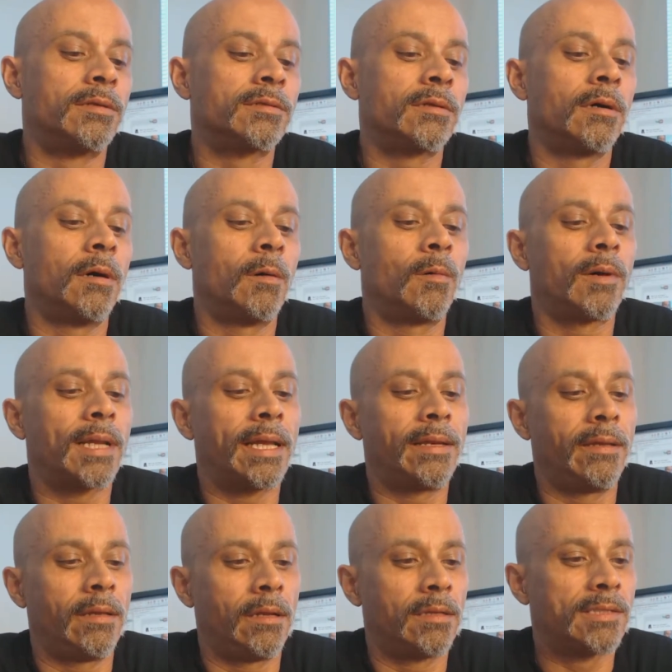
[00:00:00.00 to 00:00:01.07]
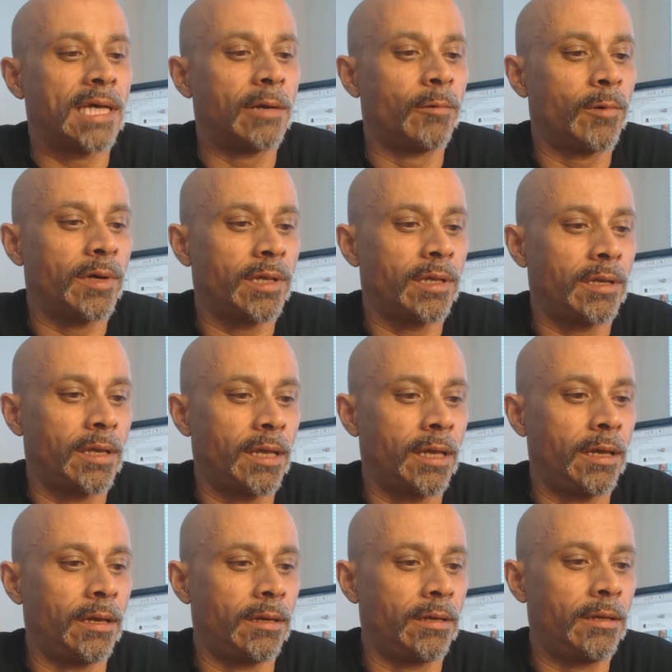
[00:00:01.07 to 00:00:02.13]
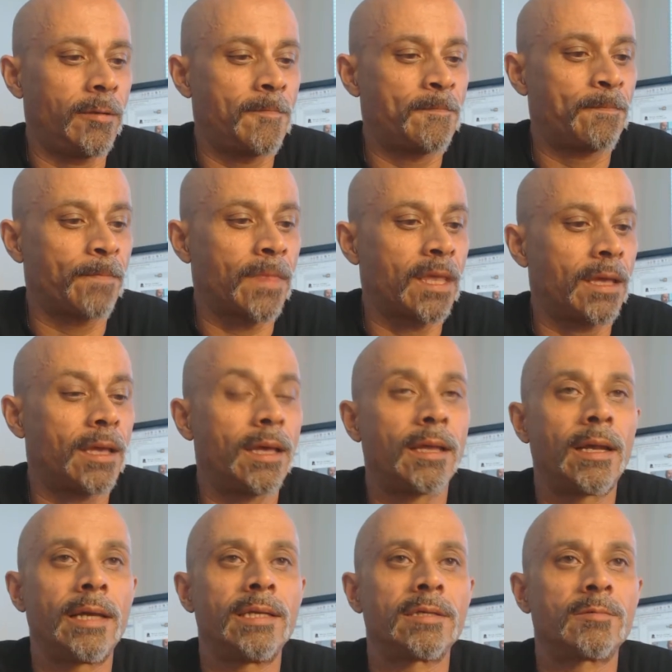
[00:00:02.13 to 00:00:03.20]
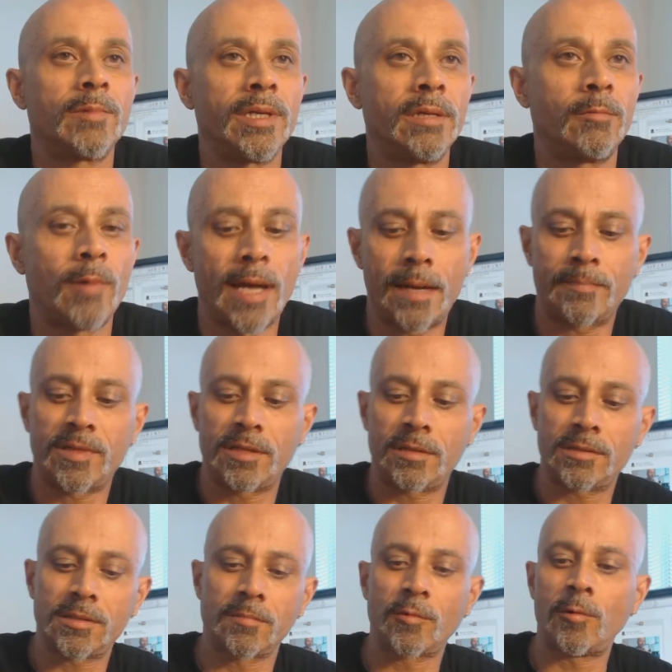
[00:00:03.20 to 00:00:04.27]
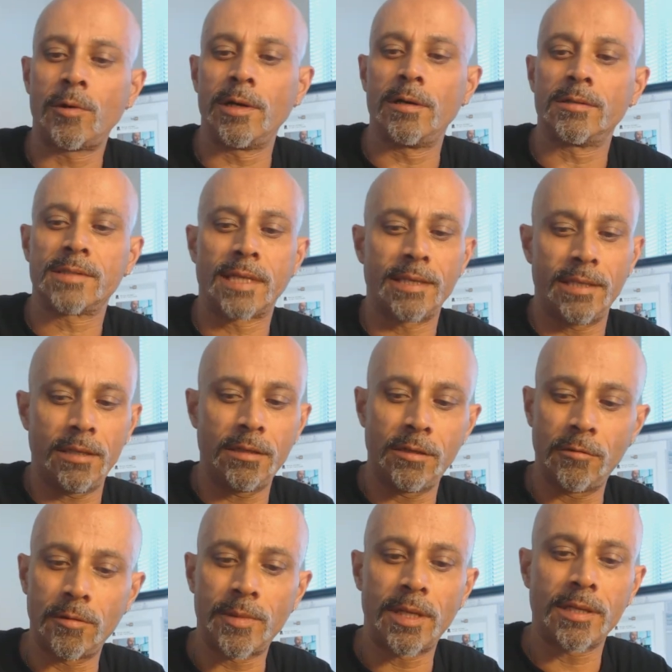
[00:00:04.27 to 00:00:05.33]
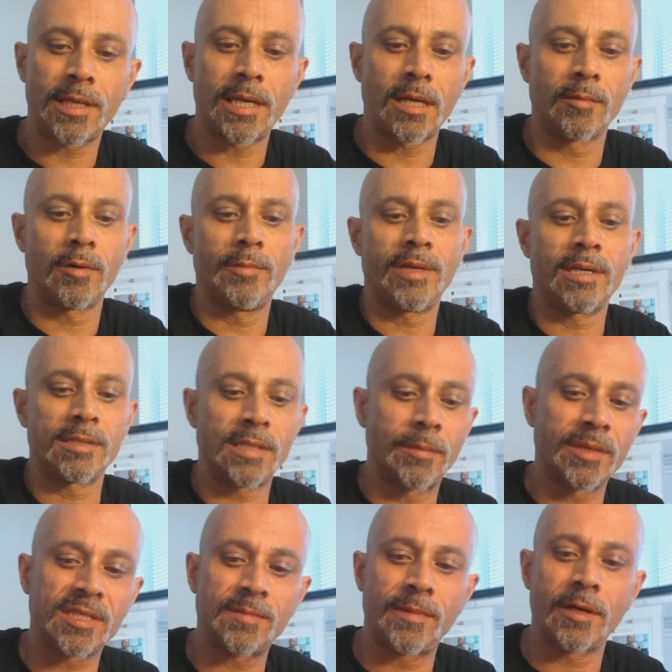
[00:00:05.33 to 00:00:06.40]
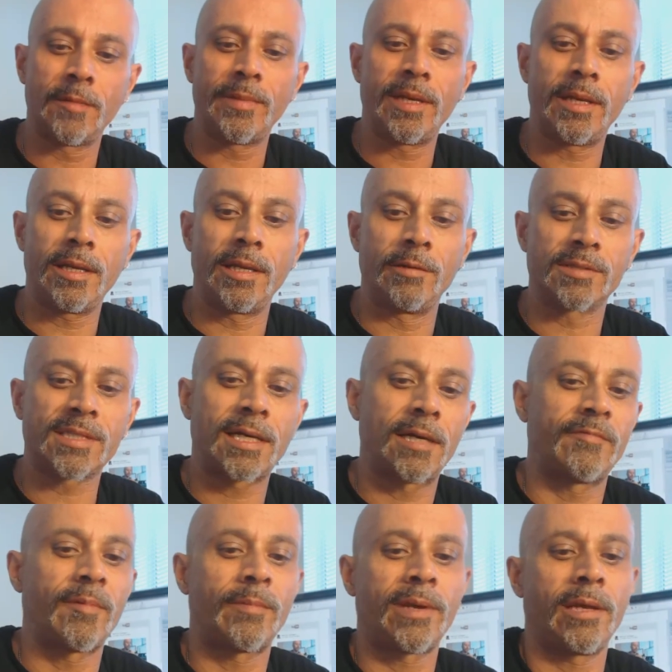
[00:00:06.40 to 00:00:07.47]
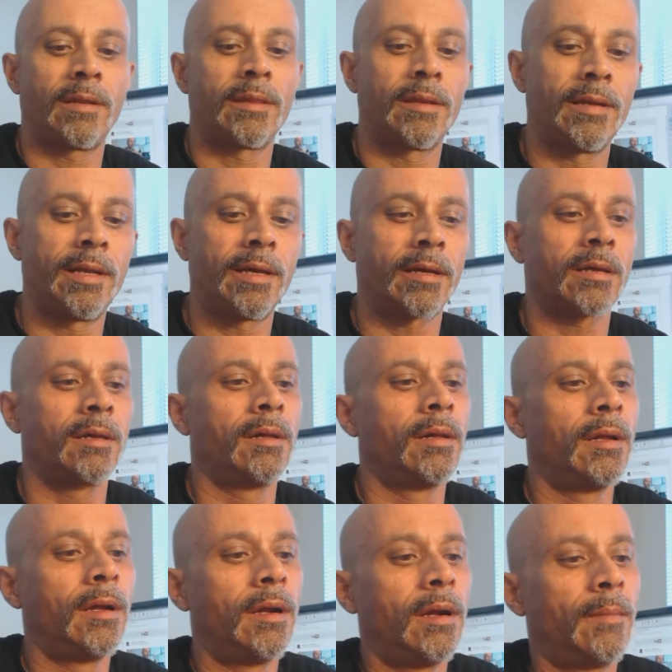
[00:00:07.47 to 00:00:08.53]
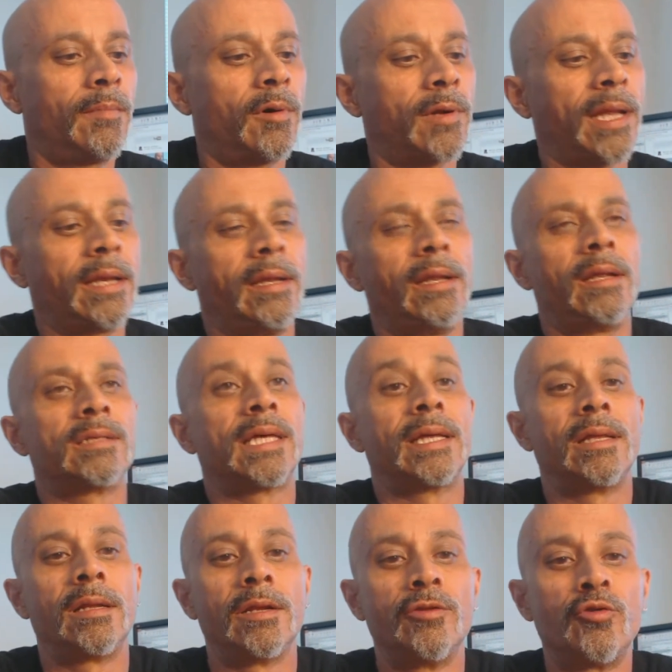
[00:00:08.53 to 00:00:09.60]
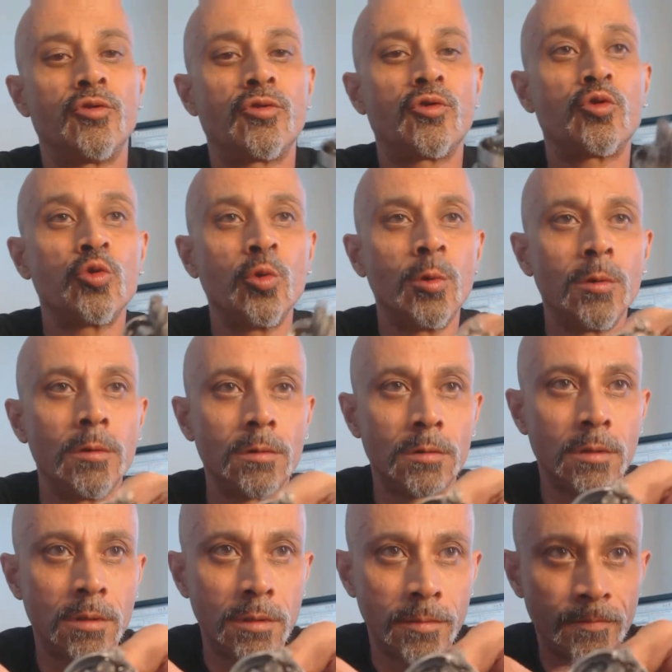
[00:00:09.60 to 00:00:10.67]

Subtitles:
So what I did is I went ahead and I just rewrapped some coils. I didn't do them on camera because I'm experimenting and it's kind of a pain in the neck. But what I did is I did a dual